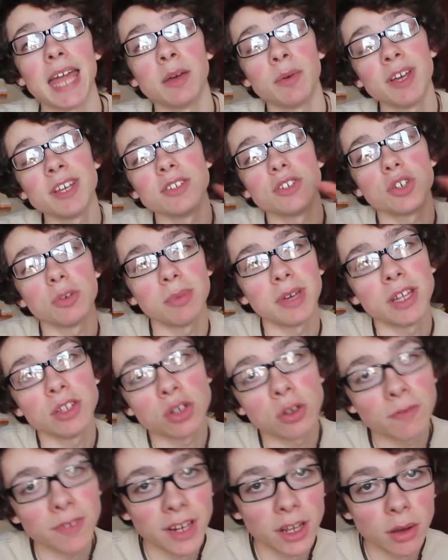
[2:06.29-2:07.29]
Anyway, should be a
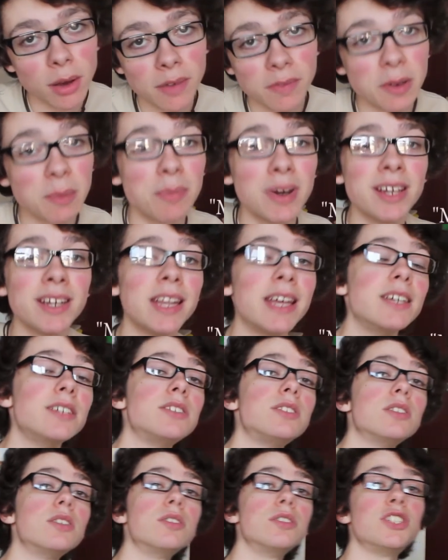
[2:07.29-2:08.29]
new video every Monday,
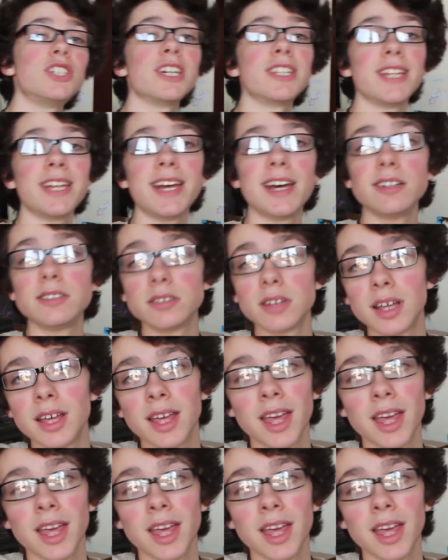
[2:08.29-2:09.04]
so check that out.